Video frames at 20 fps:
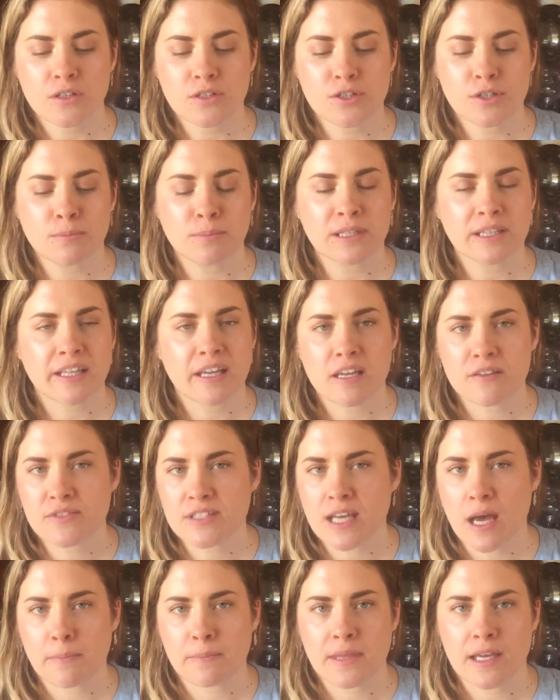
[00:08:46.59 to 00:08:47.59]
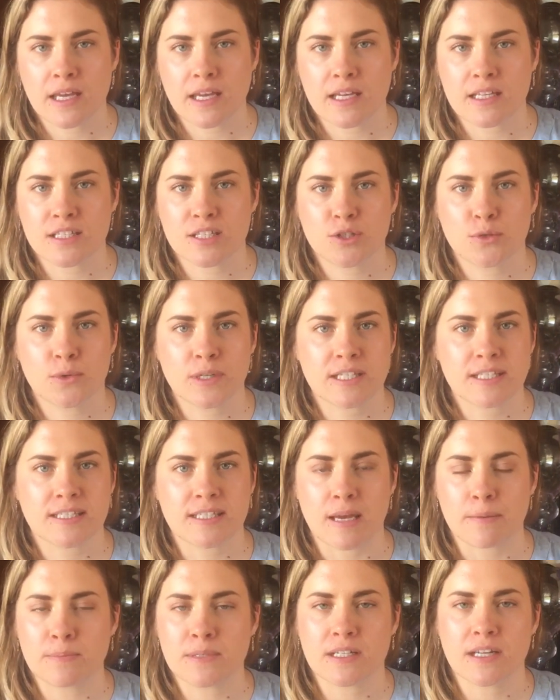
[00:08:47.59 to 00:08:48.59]
to believe something is to
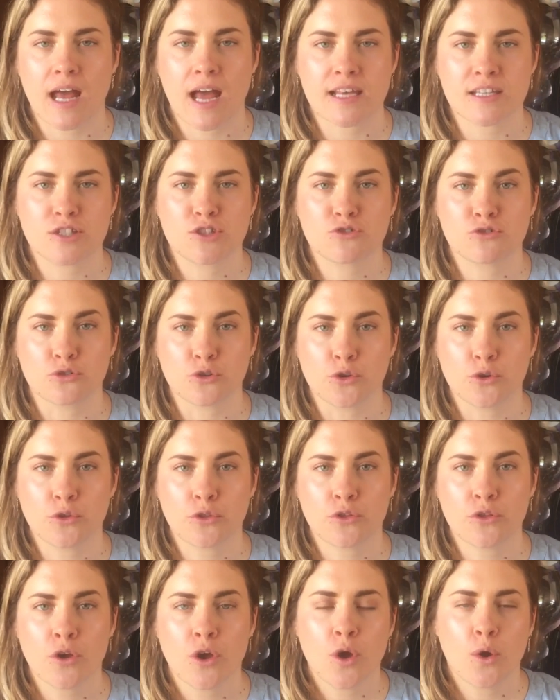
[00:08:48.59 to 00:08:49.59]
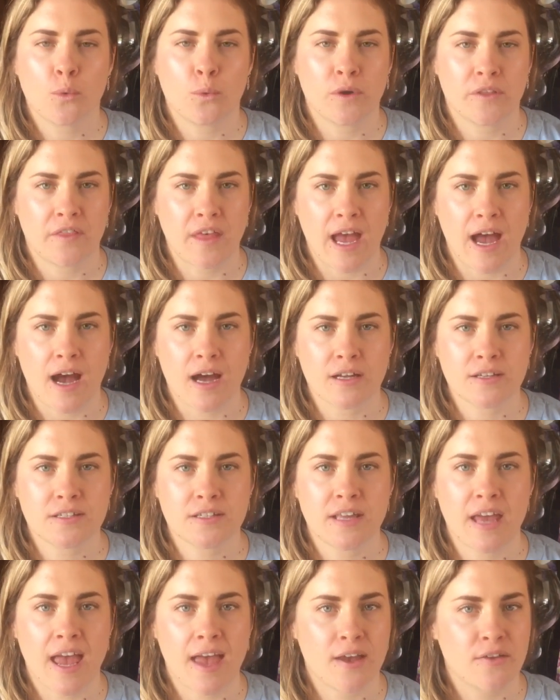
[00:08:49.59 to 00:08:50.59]
accept it as truth without
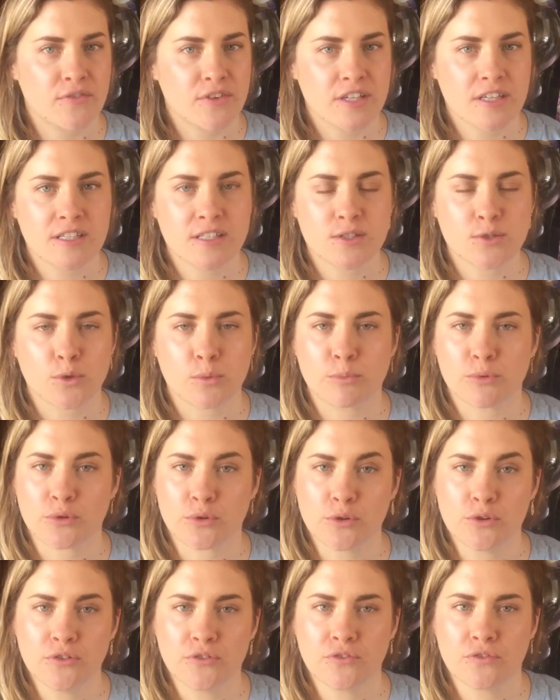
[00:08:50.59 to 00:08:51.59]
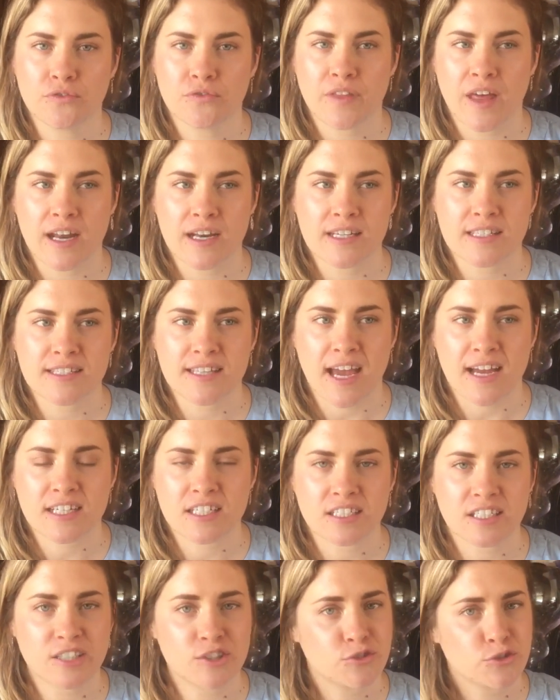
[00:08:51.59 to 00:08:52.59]
evidence or proof that it's
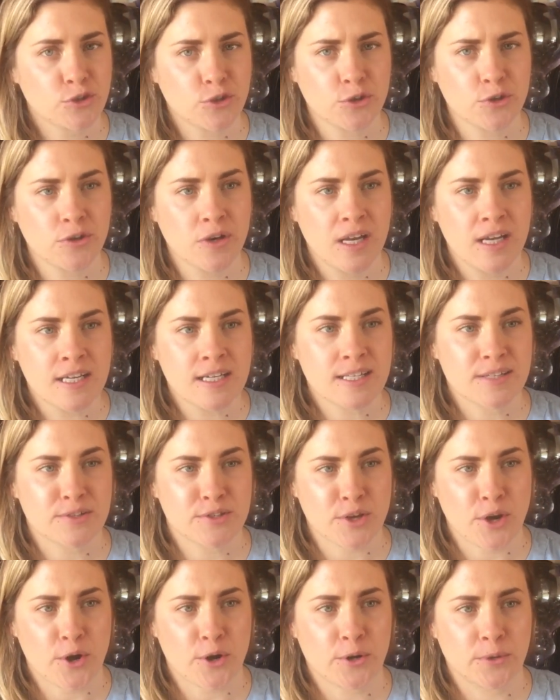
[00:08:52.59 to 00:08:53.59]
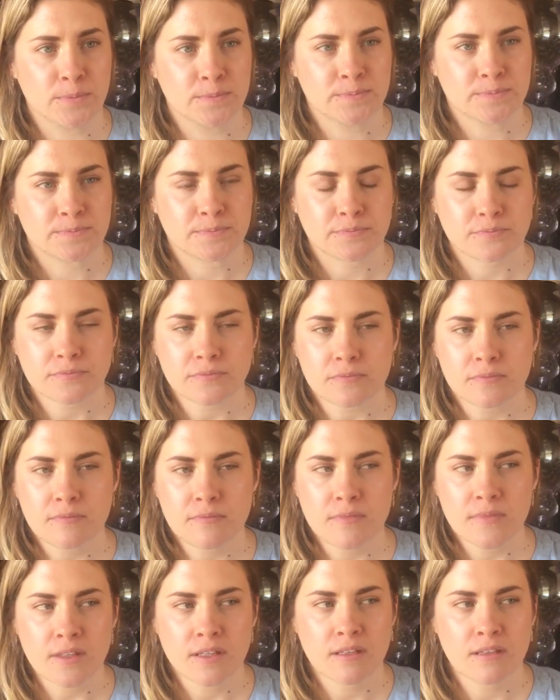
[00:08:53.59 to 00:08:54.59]
actually true. So
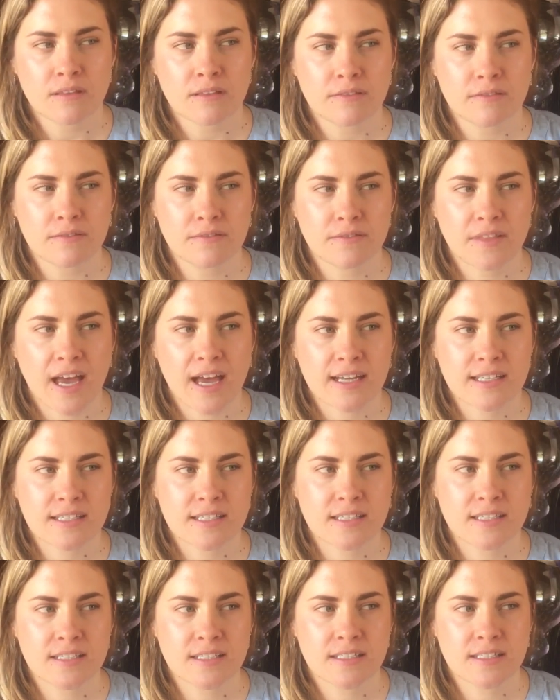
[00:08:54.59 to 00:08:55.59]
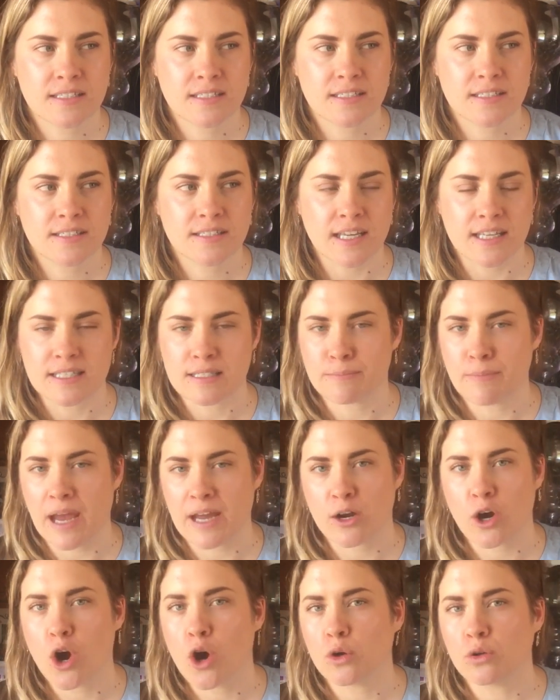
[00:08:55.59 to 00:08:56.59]
that doesn't
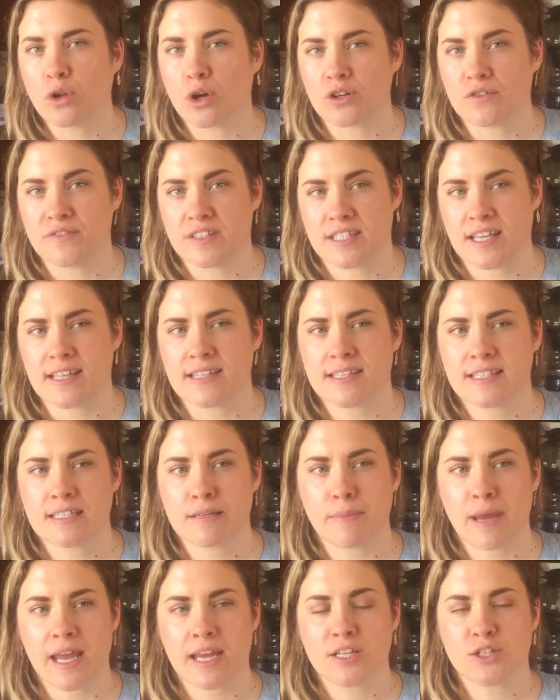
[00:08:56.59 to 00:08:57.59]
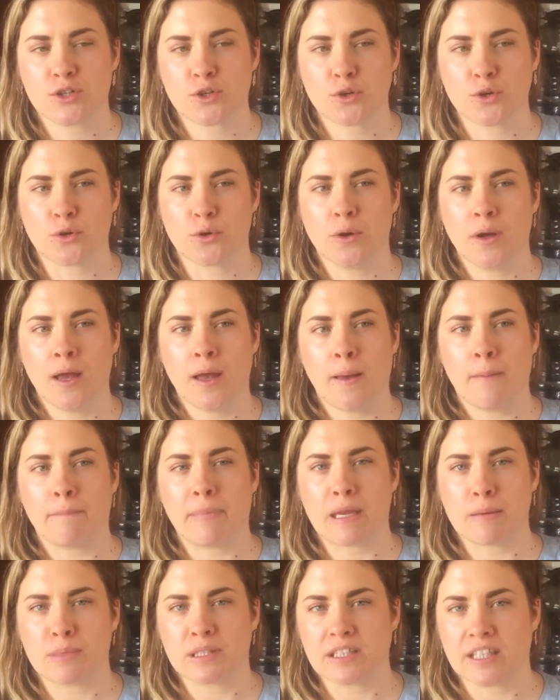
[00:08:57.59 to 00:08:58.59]
make a whole lot of sense to me, to
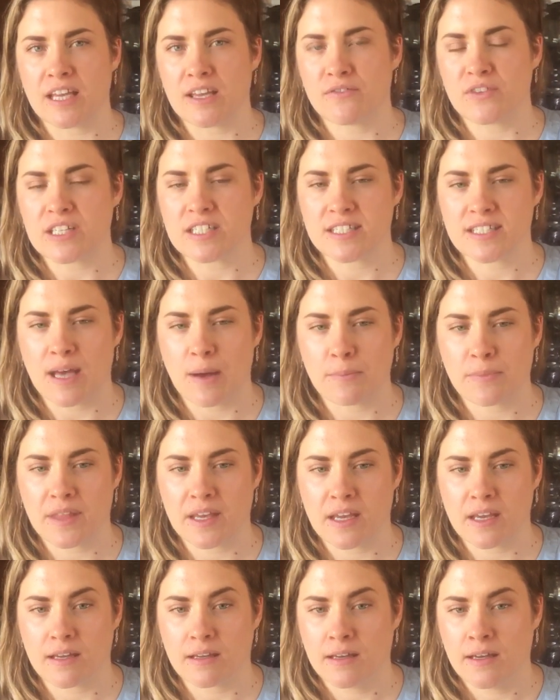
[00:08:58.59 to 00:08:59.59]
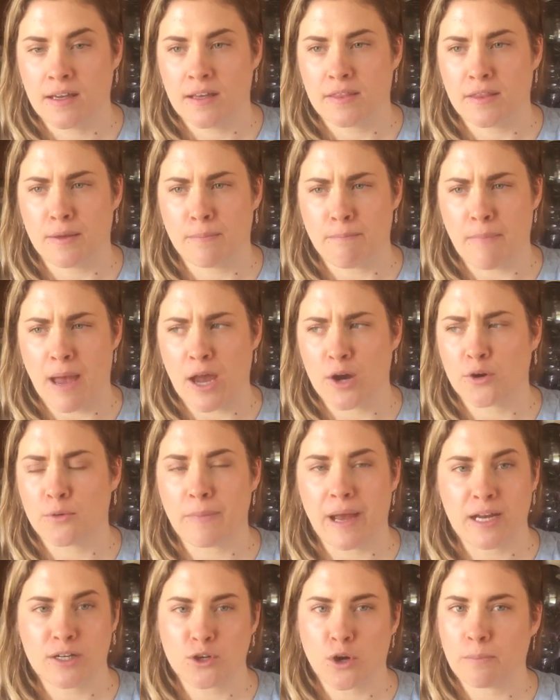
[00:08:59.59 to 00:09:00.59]
be believing something that may or
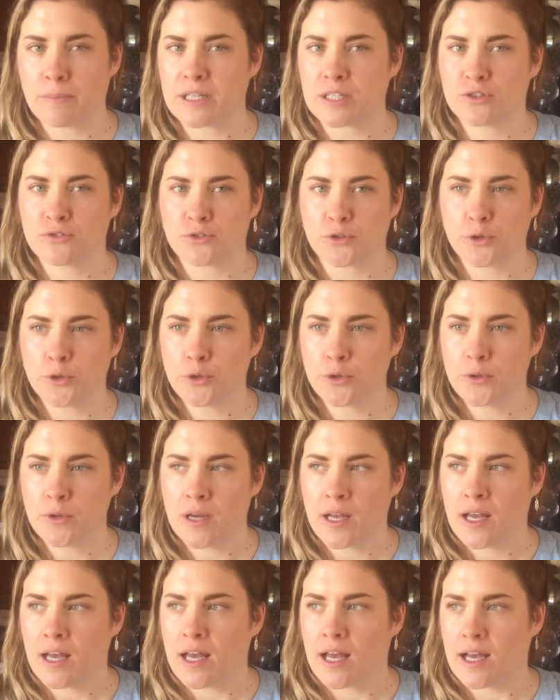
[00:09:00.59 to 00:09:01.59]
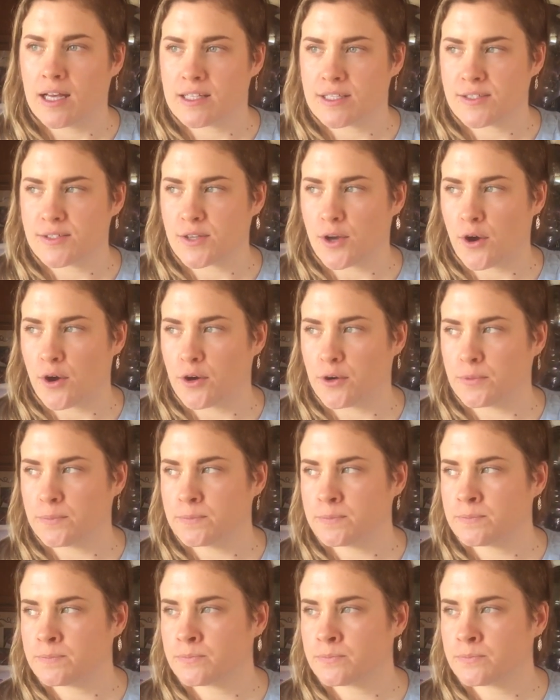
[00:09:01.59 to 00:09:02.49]
may not be true. And so